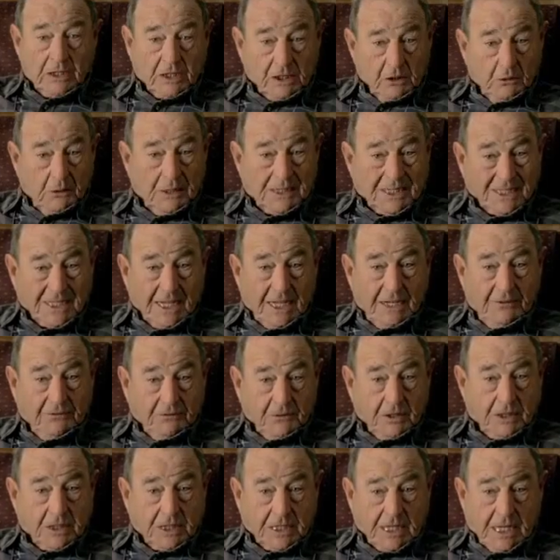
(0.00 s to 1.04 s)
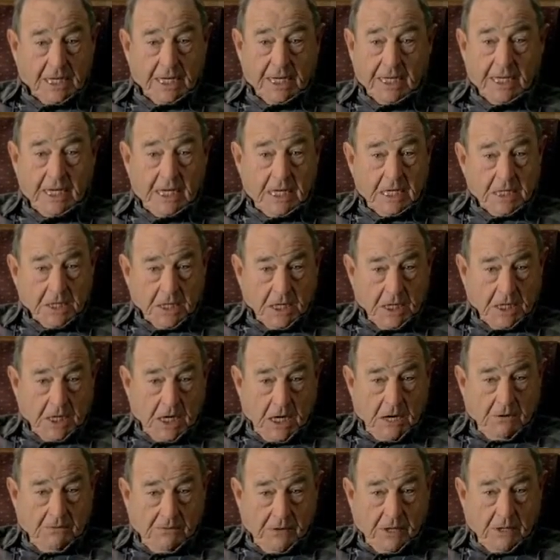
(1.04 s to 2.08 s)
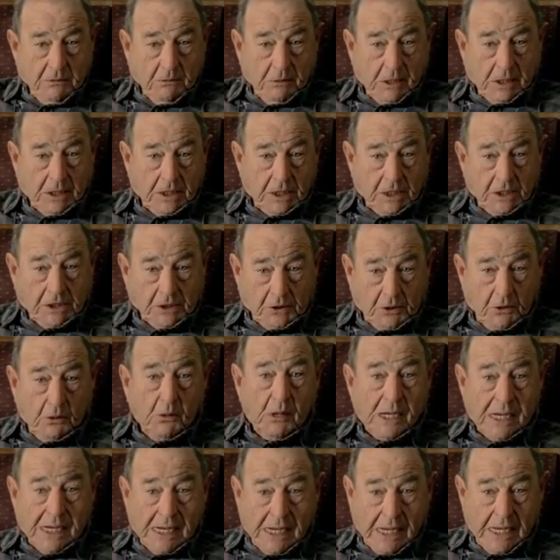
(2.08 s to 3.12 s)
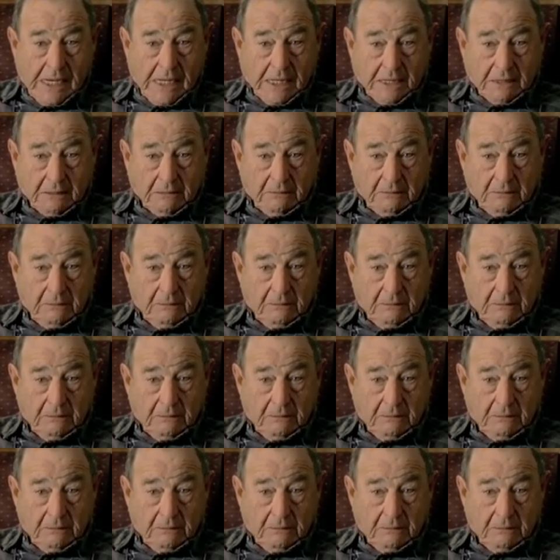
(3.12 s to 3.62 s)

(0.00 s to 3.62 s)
So it's safe to say that everyone is doing it.